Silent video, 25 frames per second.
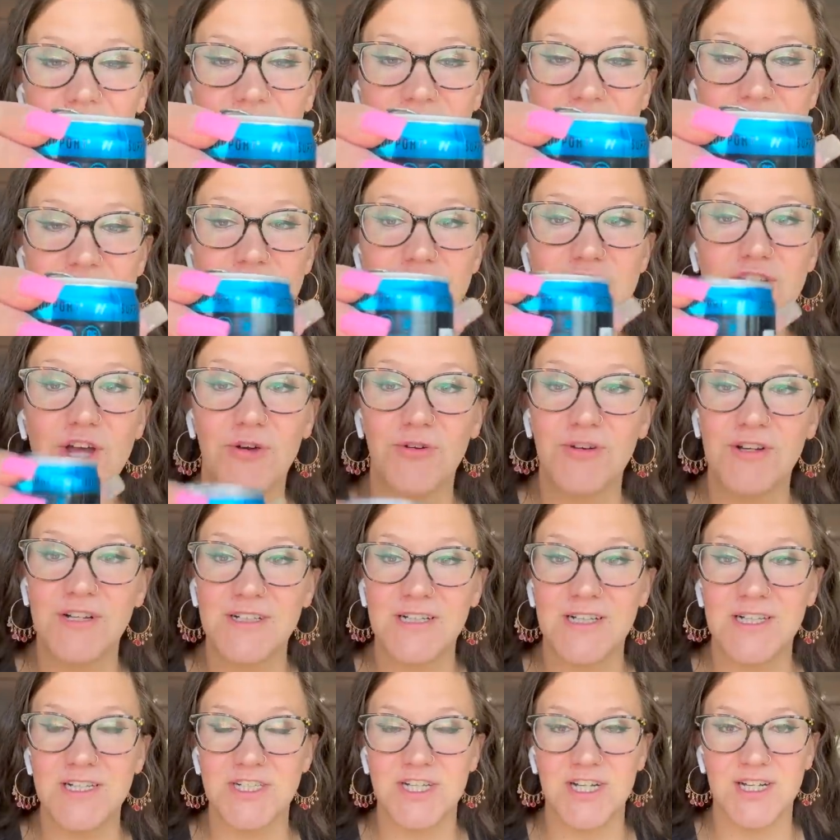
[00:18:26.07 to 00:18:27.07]
So
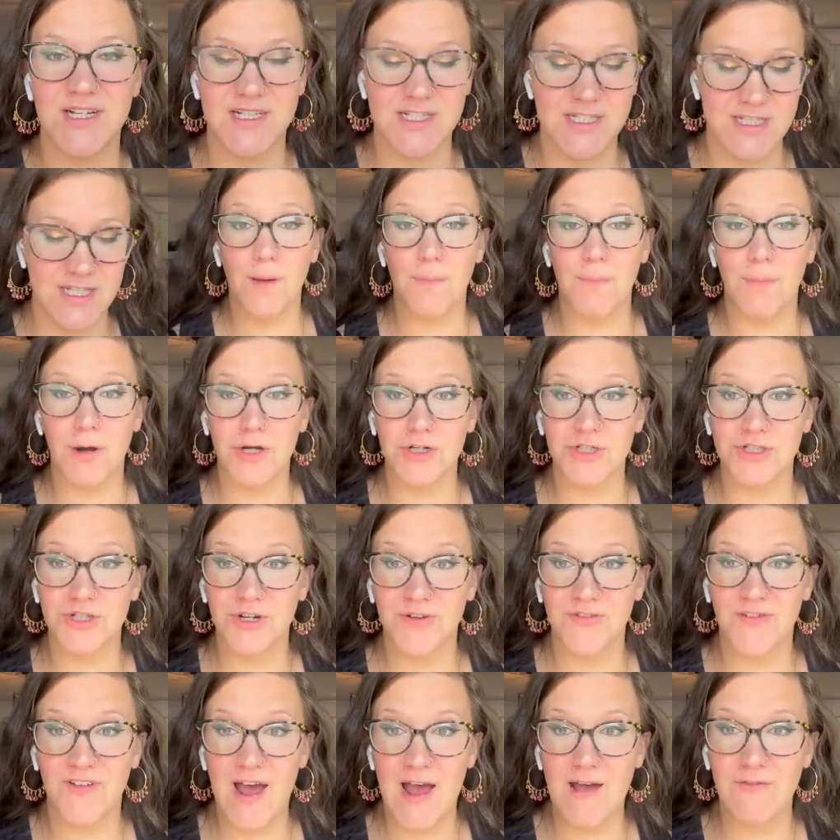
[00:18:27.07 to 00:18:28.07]
delicious, burns
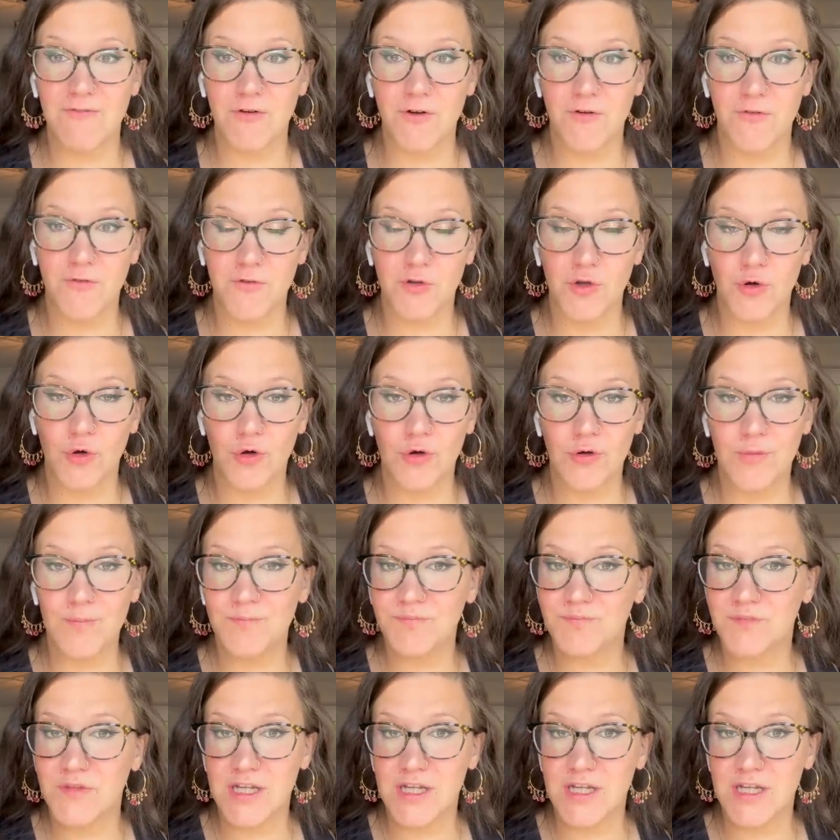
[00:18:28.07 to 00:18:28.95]
your fat for fuel.